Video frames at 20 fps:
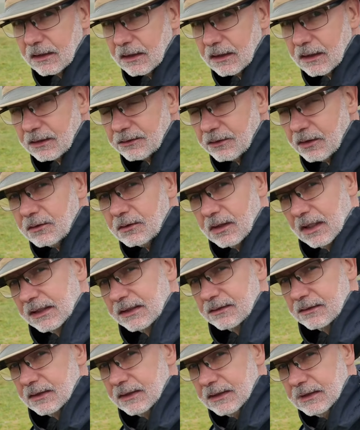I don't
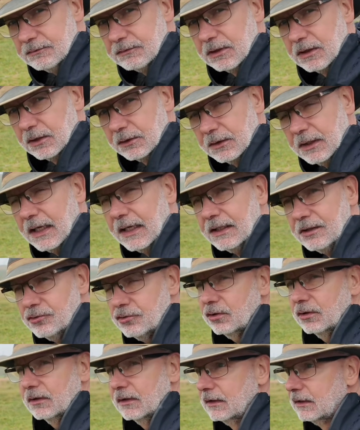like to leave a
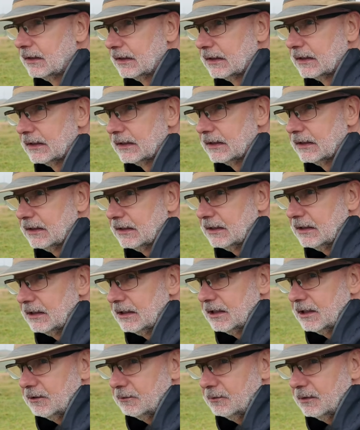location
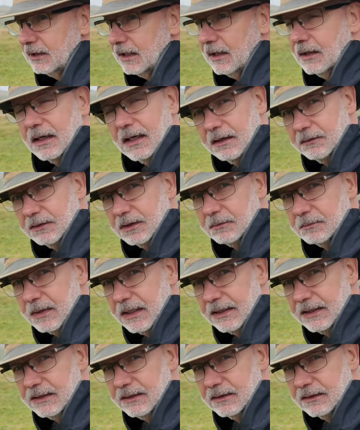without having
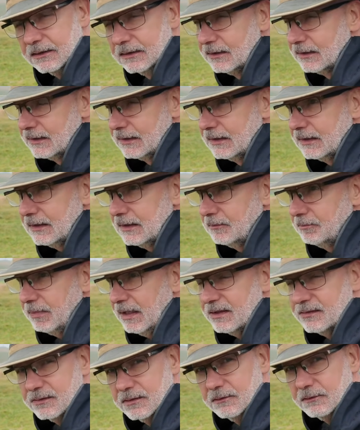made the
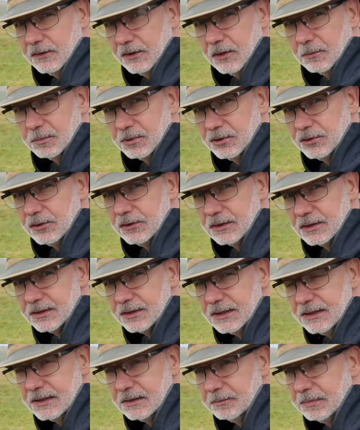best of the
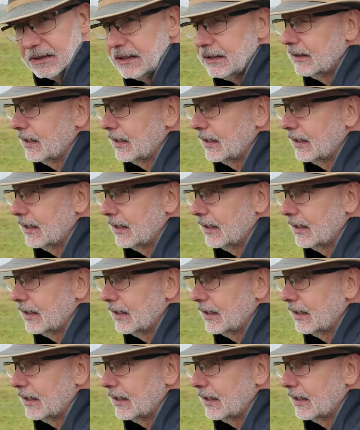opportunity to be